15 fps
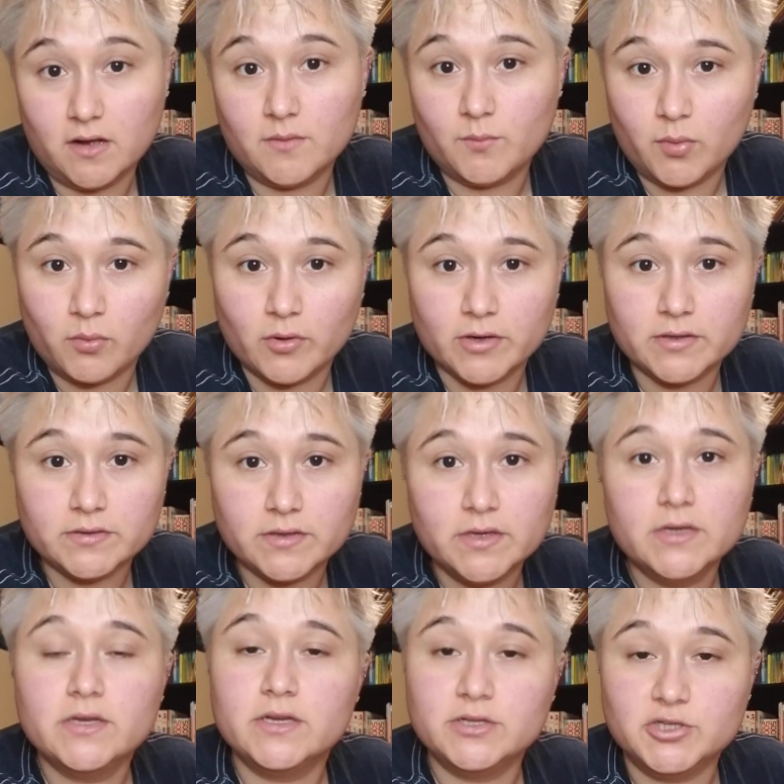important.
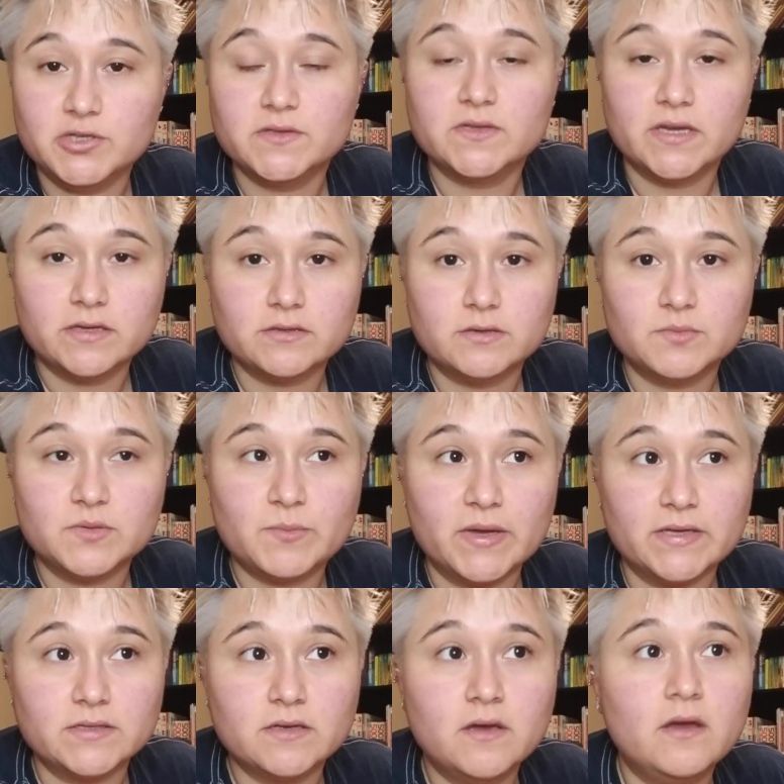It just takes up
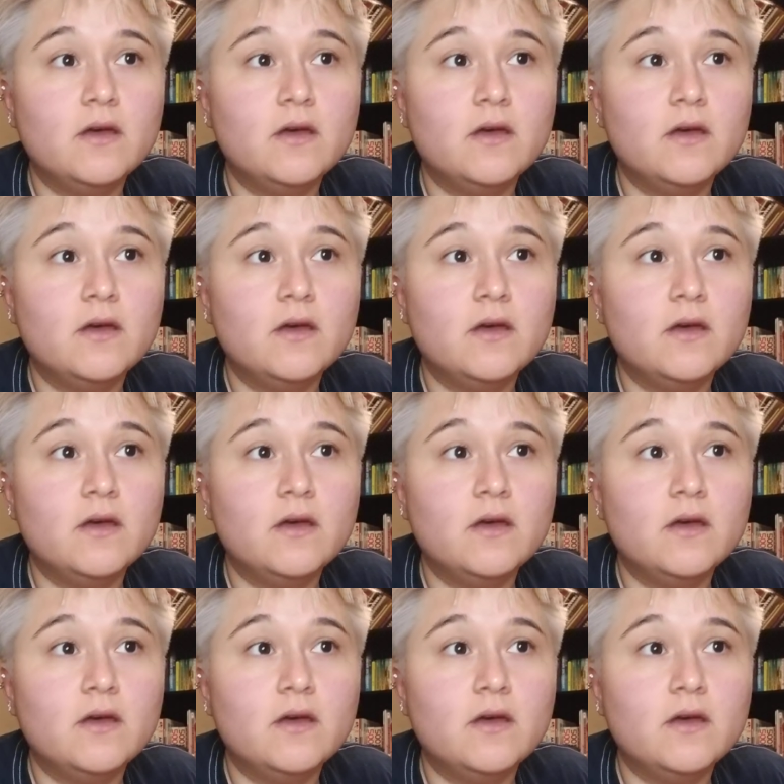space.